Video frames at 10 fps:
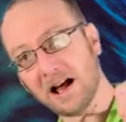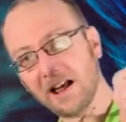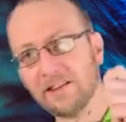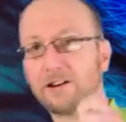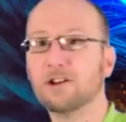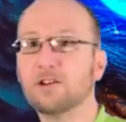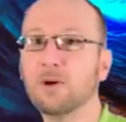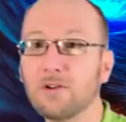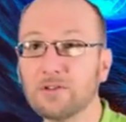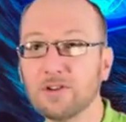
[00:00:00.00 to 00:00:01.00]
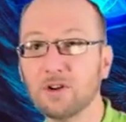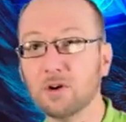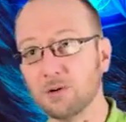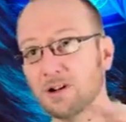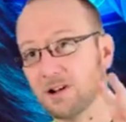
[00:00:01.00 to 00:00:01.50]
Hi there, Grade 12s.
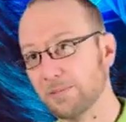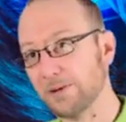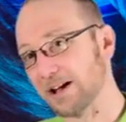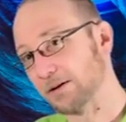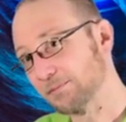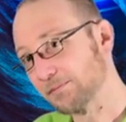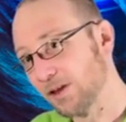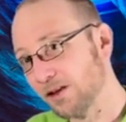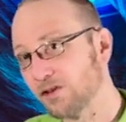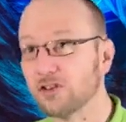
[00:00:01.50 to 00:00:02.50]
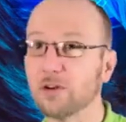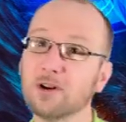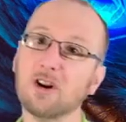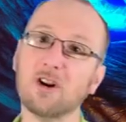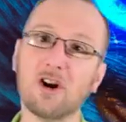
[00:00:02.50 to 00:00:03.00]
Welcome back. So
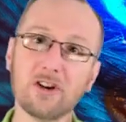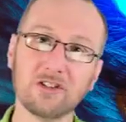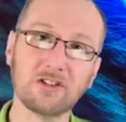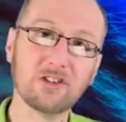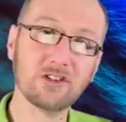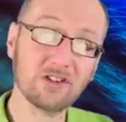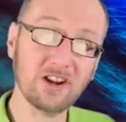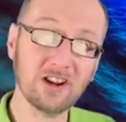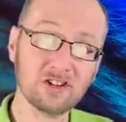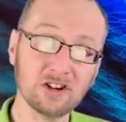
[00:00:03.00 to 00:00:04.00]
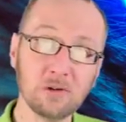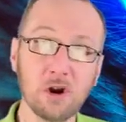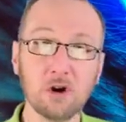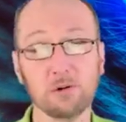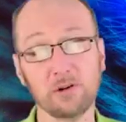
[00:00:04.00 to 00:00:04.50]
in our last session,
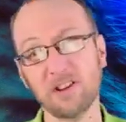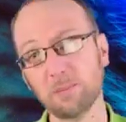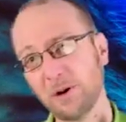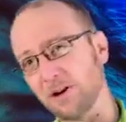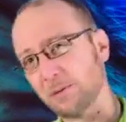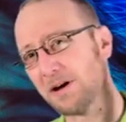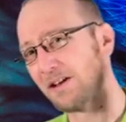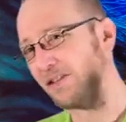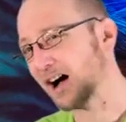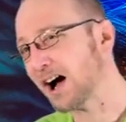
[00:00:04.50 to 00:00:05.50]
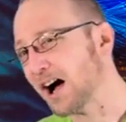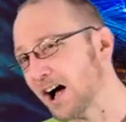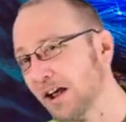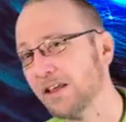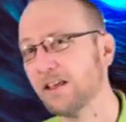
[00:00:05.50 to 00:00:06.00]
we spoke about the
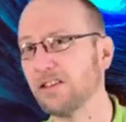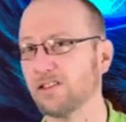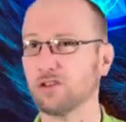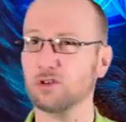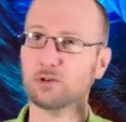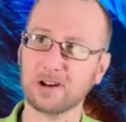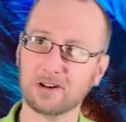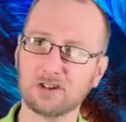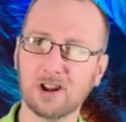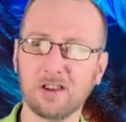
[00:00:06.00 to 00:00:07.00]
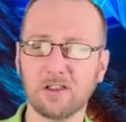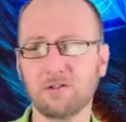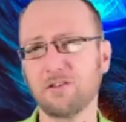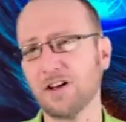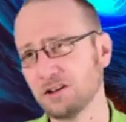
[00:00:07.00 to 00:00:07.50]
eye, the structure, the
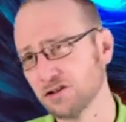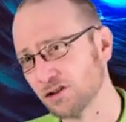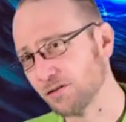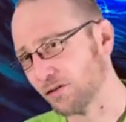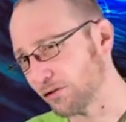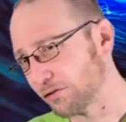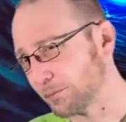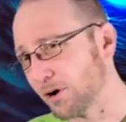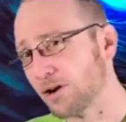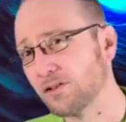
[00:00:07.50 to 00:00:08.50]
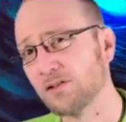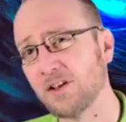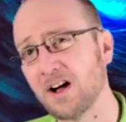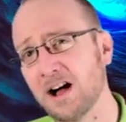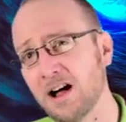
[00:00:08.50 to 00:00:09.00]
function of the different parts of the
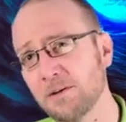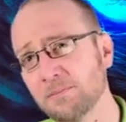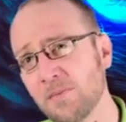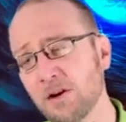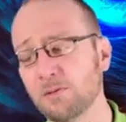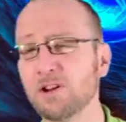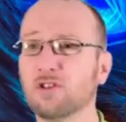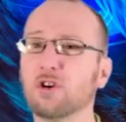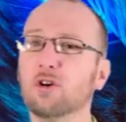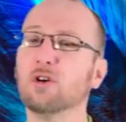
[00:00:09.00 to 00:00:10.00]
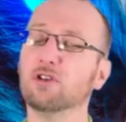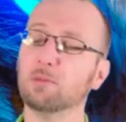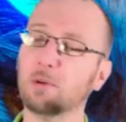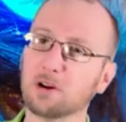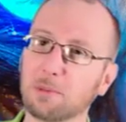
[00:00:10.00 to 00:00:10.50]
eye. We
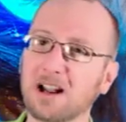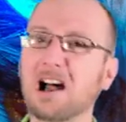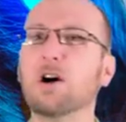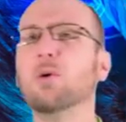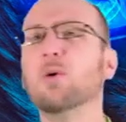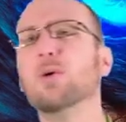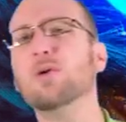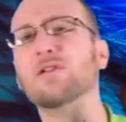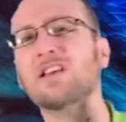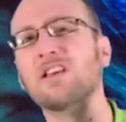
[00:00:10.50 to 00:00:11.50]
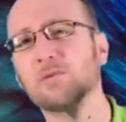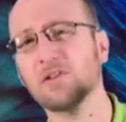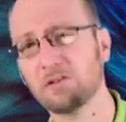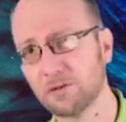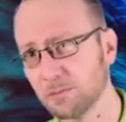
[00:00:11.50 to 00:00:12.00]
spoke about how all these
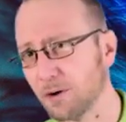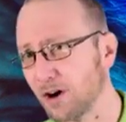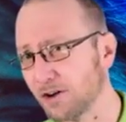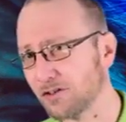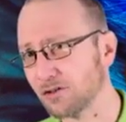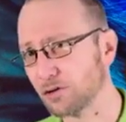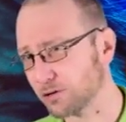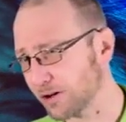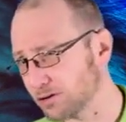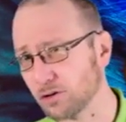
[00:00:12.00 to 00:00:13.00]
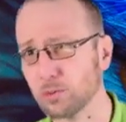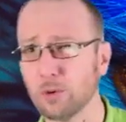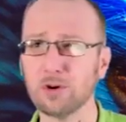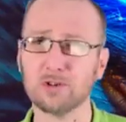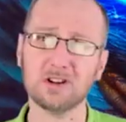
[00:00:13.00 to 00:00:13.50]
different parts and structures
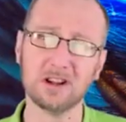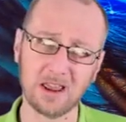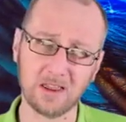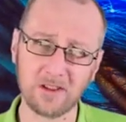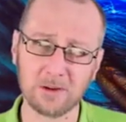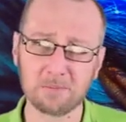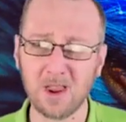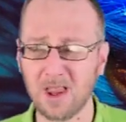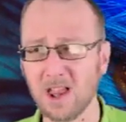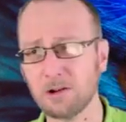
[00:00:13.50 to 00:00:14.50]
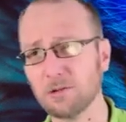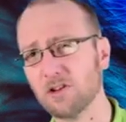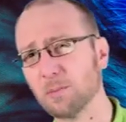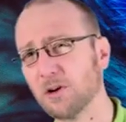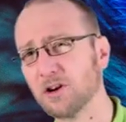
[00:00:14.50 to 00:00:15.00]
work together, and we
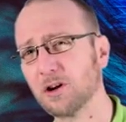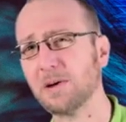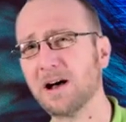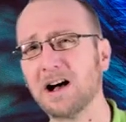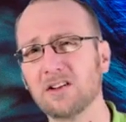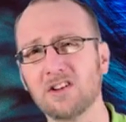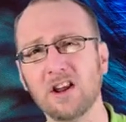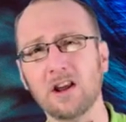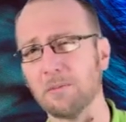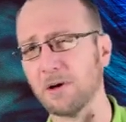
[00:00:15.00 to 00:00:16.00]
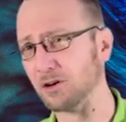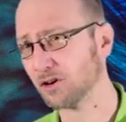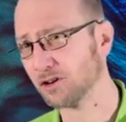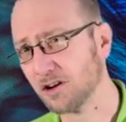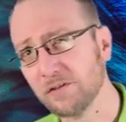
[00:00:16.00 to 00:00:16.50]
spoke about
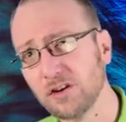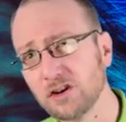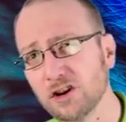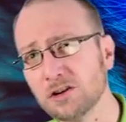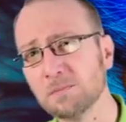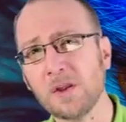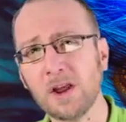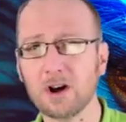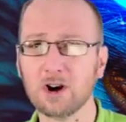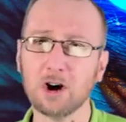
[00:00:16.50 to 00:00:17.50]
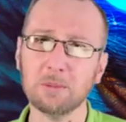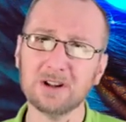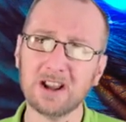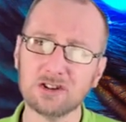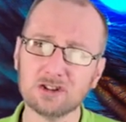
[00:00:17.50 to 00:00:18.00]
binocular vision,
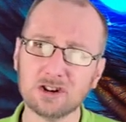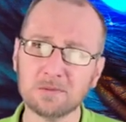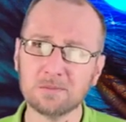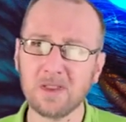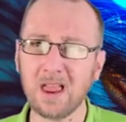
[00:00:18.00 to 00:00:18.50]
accommodation,